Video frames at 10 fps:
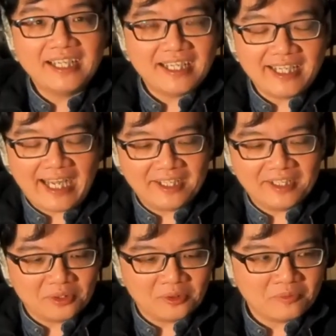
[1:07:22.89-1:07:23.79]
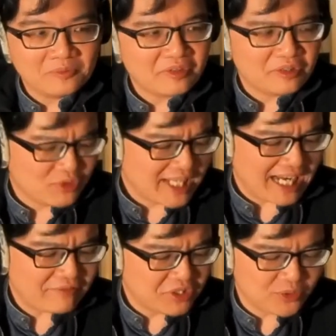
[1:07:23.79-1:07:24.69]
that um, if you
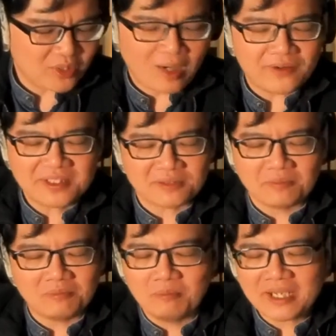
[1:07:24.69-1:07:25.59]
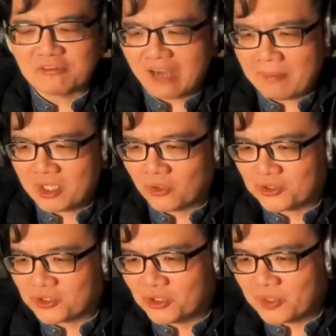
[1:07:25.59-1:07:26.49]
dive into it, wow, it's a big rabbit hole
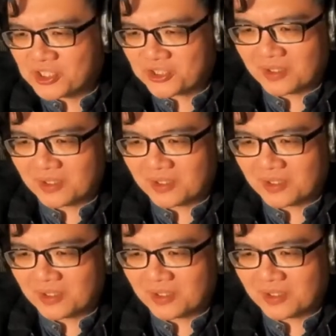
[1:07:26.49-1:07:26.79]
to go into.